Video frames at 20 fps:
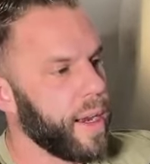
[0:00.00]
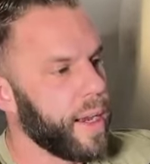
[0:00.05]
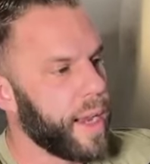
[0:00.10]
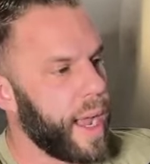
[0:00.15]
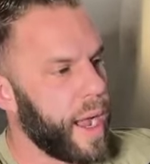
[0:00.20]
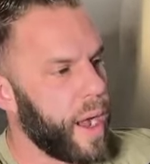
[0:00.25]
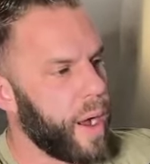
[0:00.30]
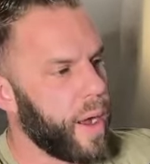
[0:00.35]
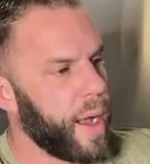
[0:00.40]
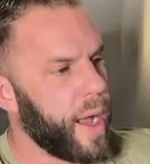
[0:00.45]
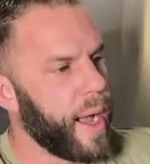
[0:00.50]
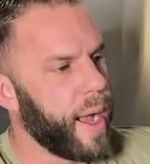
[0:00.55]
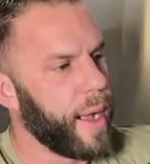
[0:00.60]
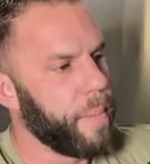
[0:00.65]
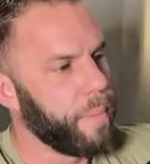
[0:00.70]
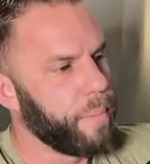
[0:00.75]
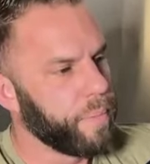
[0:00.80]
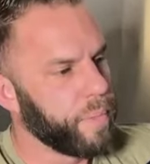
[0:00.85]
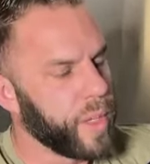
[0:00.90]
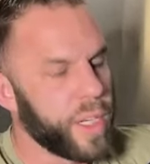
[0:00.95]
Now
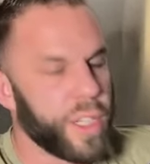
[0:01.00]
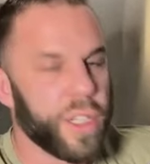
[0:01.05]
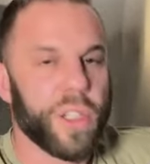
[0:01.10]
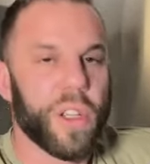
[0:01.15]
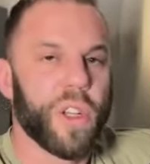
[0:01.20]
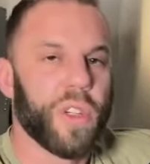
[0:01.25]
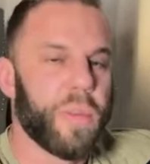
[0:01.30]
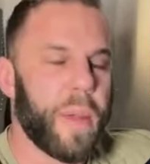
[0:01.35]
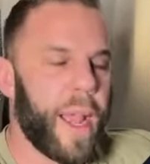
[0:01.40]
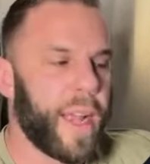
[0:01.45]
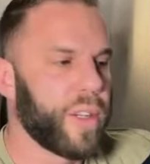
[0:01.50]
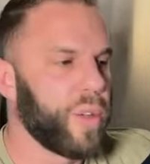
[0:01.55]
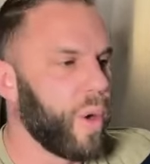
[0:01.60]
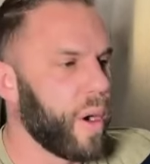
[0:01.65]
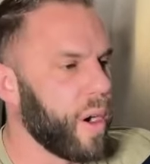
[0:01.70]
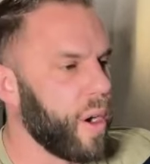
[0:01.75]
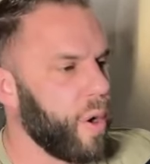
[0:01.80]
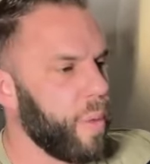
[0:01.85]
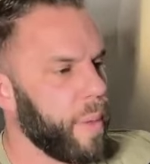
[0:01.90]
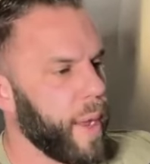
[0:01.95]
um, it just goes back to
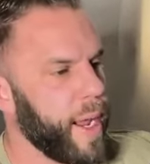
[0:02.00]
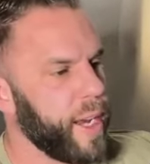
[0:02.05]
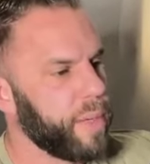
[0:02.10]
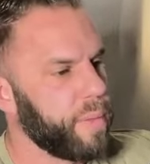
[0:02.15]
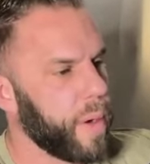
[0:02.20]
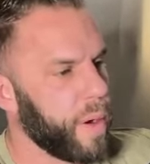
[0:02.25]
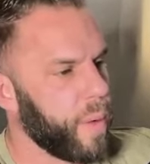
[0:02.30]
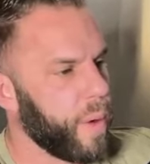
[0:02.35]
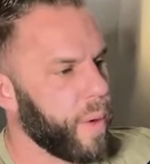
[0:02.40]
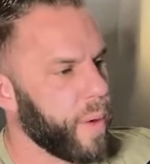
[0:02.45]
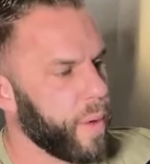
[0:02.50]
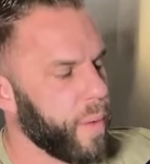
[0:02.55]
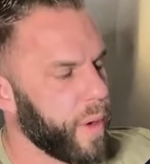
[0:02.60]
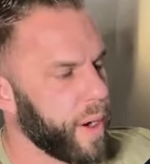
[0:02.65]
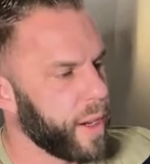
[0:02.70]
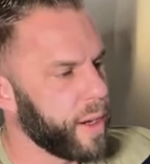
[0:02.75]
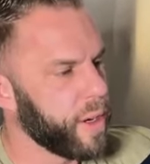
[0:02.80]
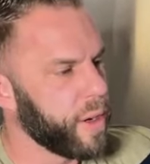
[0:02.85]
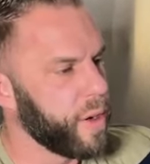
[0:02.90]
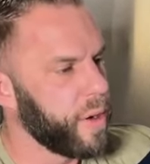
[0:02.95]
our homepage, but what we
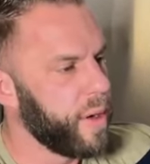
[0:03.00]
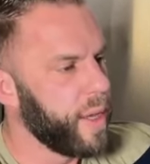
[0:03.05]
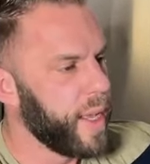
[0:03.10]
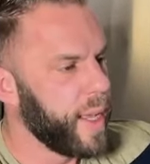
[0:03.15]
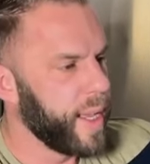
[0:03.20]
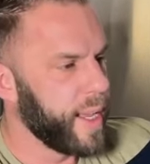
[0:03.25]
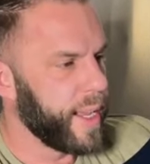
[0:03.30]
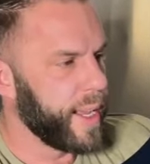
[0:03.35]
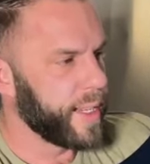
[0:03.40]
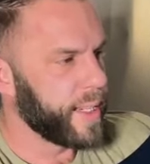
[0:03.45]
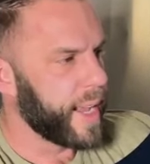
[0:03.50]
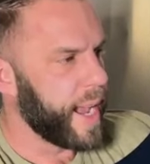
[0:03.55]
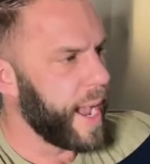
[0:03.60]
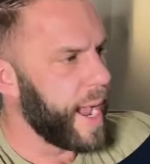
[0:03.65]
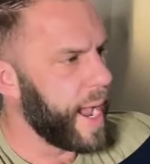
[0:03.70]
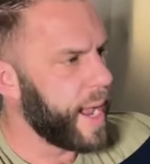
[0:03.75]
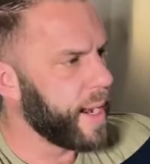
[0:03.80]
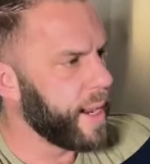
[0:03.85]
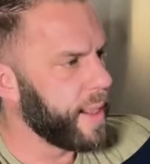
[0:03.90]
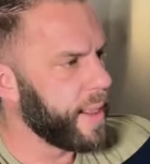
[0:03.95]
wanna do is
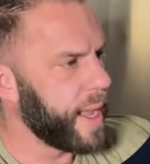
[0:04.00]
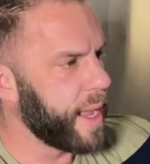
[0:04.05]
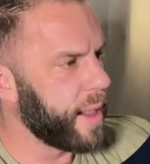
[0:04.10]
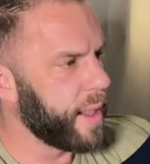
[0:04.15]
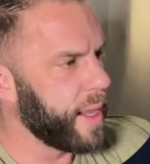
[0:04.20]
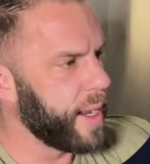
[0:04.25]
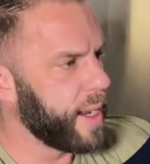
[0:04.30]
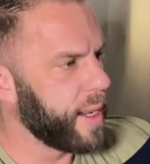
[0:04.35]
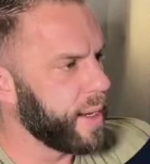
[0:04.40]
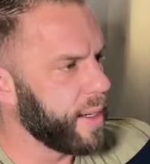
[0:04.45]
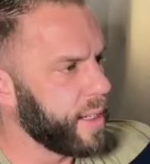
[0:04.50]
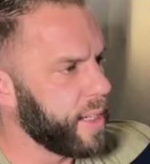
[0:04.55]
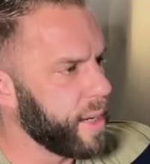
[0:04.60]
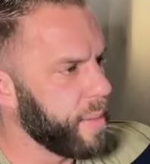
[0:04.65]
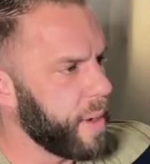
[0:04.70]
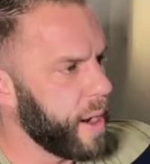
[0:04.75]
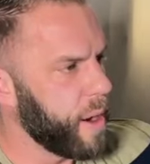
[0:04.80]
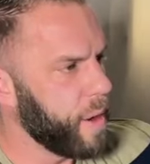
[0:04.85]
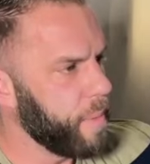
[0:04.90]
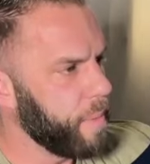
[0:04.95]
add in that link
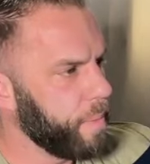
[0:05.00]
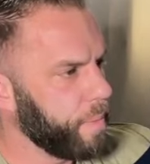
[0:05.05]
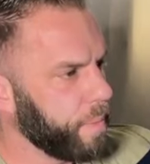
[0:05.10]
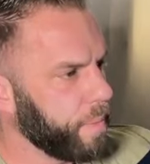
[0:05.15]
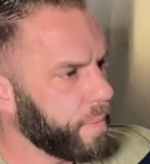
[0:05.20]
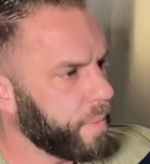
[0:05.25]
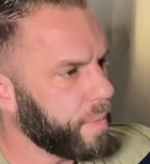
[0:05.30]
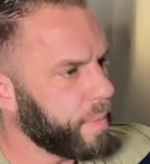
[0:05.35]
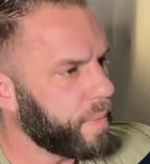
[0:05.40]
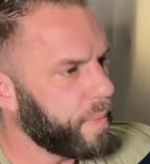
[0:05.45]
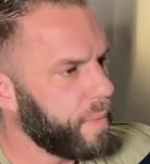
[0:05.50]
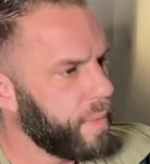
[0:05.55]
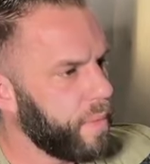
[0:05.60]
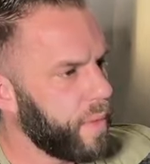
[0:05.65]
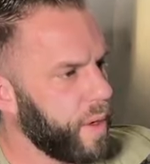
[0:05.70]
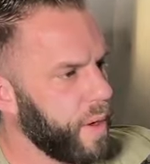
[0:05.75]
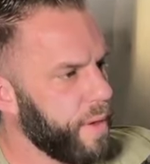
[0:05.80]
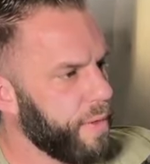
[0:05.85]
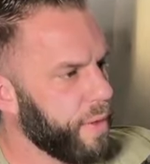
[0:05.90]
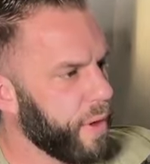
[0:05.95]
demo
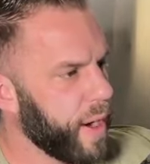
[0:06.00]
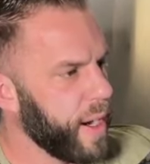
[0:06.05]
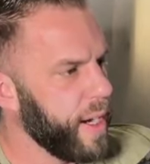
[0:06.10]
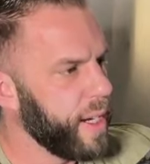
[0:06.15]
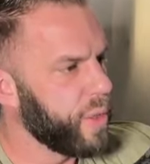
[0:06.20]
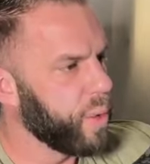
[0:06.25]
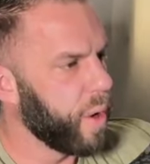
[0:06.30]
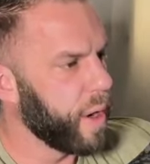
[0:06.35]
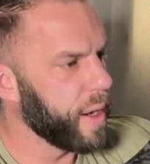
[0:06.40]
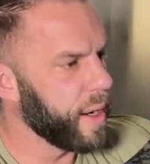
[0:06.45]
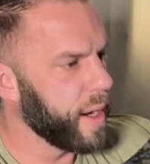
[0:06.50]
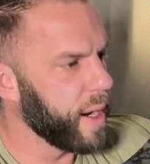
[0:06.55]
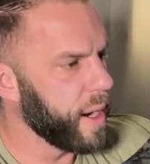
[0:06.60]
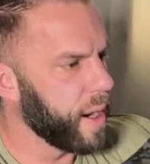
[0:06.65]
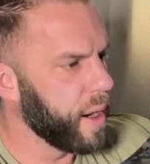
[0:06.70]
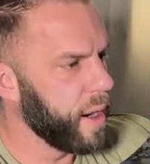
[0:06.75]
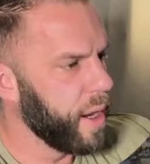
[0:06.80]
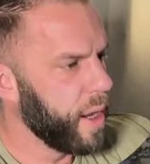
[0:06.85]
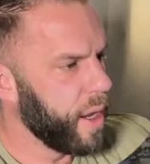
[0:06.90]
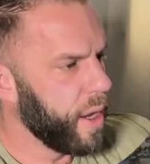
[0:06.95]
for each one
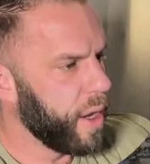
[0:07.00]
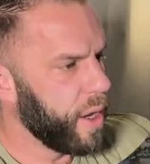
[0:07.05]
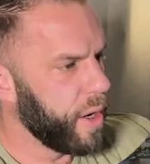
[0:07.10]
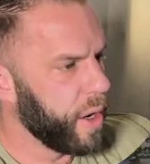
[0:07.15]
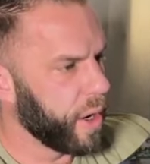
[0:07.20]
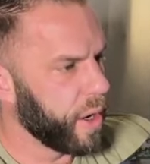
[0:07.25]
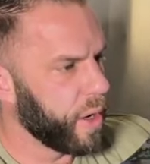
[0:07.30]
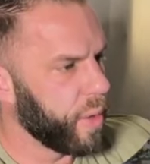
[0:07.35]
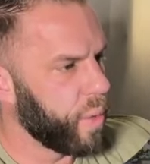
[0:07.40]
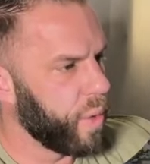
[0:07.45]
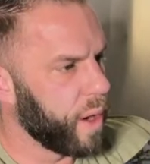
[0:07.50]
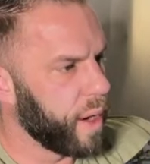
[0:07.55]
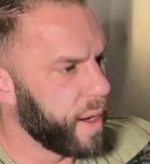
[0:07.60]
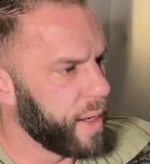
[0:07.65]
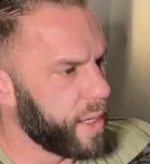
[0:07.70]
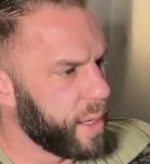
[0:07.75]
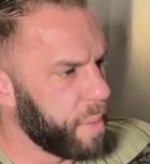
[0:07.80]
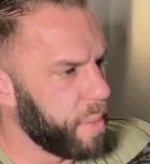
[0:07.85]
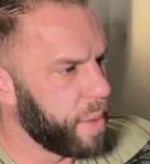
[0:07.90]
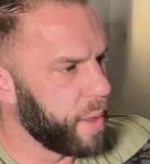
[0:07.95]
here, you're going to
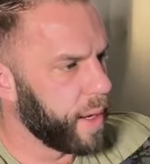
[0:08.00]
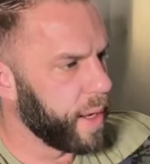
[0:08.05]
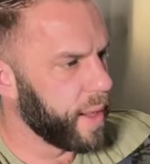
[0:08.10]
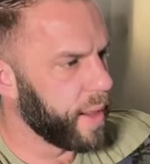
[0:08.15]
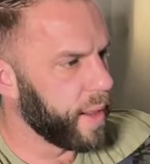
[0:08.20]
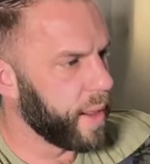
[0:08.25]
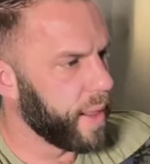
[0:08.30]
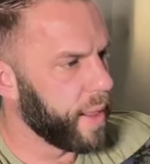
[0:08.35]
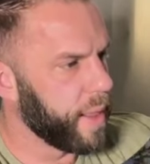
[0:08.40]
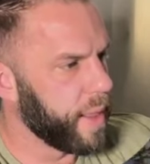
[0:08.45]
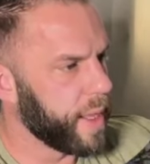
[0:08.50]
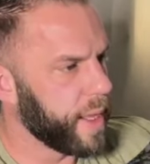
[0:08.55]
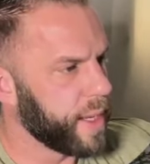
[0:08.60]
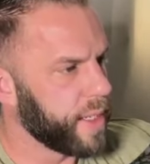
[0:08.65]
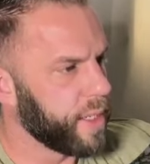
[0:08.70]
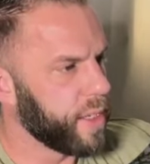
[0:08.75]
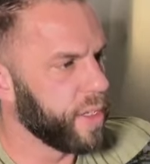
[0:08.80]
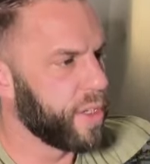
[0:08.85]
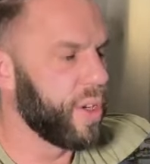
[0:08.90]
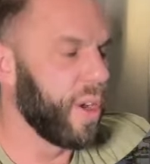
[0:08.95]
want to put
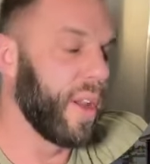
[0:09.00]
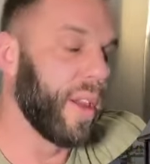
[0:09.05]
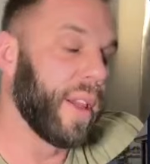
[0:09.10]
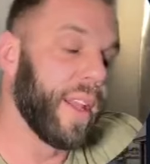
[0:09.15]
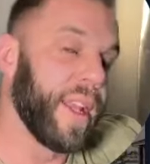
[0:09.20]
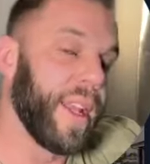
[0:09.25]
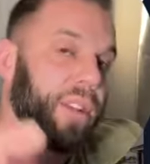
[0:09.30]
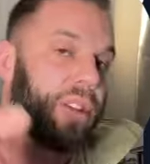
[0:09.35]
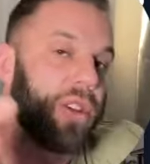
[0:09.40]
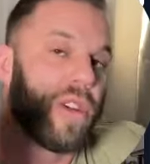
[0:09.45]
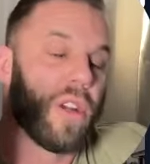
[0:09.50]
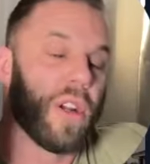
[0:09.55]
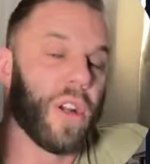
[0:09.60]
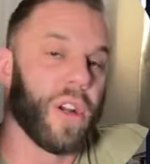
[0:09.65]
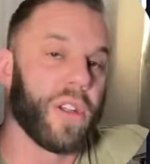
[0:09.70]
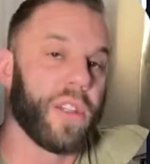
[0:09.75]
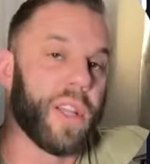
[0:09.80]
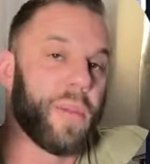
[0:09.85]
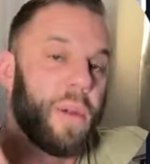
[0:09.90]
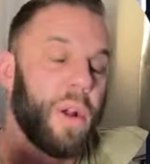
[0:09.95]
this to a link to
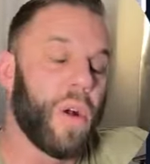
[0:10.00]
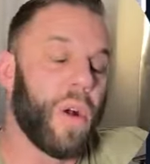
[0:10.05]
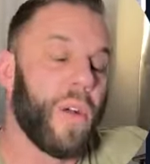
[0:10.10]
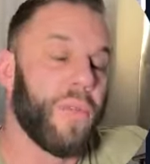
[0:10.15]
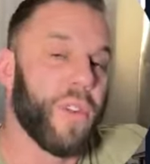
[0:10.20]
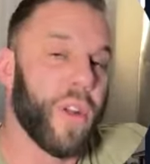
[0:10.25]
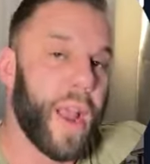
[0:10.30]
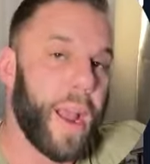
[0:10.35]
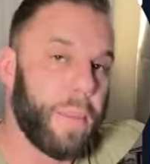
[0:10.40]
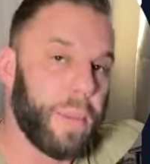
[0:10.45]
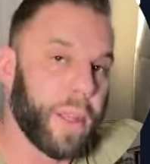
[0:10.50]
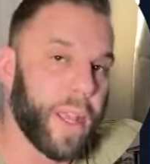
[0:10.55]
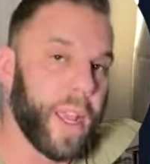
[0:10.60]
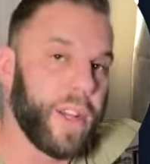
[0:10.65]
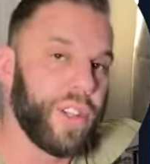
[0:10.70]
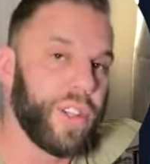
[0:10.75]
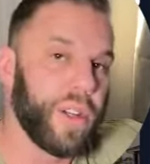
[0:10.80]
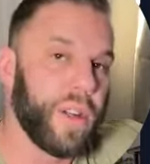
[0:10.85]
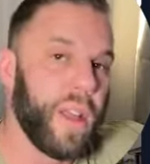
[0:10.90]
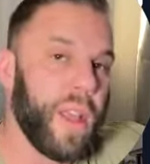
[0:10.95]
your demo of your
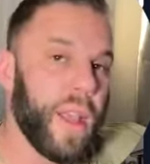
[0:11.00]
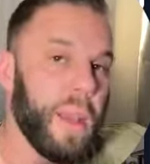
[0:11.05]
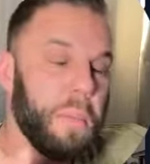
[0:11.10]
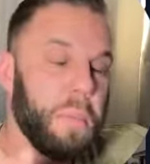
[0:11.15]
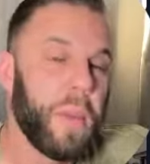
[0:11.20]
application.